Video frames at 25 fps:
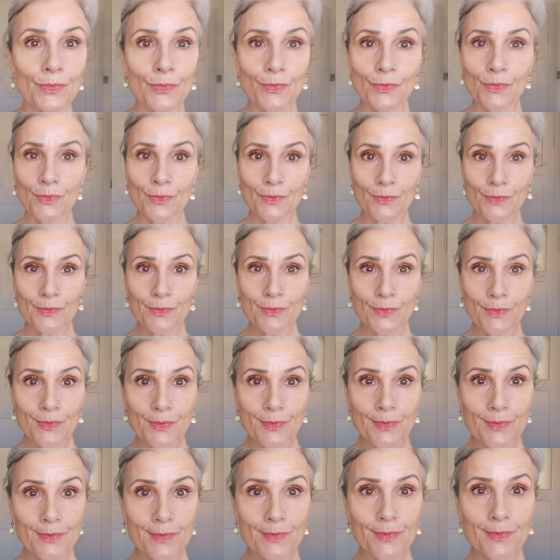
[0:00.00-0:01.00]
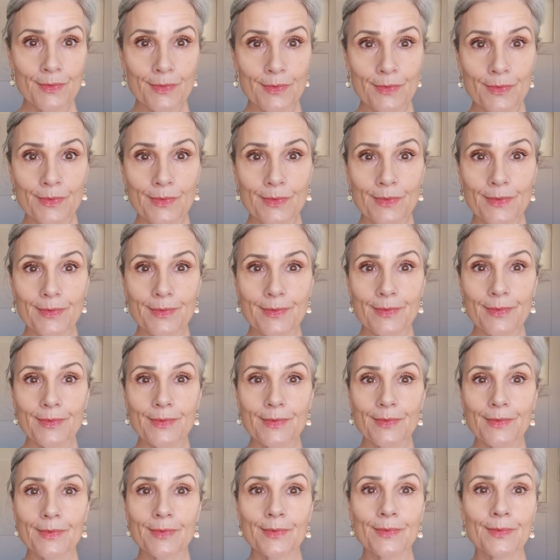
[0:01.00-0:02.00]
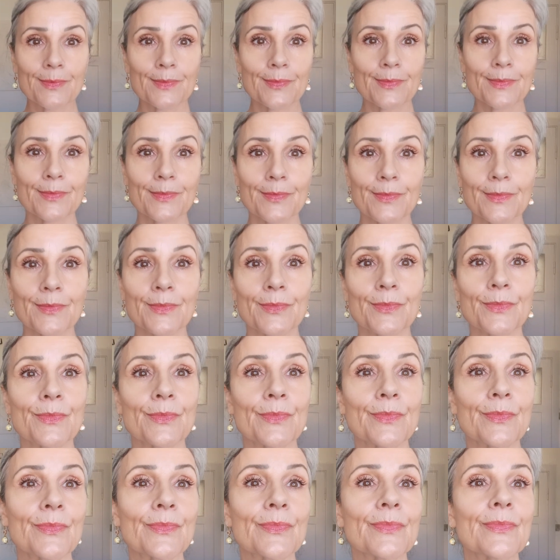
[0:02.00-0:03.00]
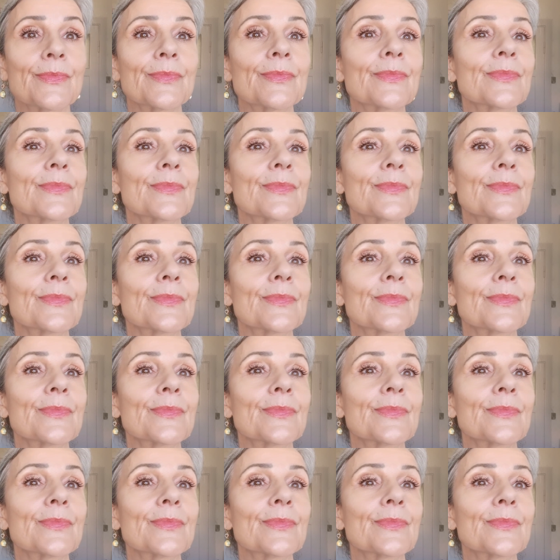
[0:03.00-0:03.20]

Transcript: (silence)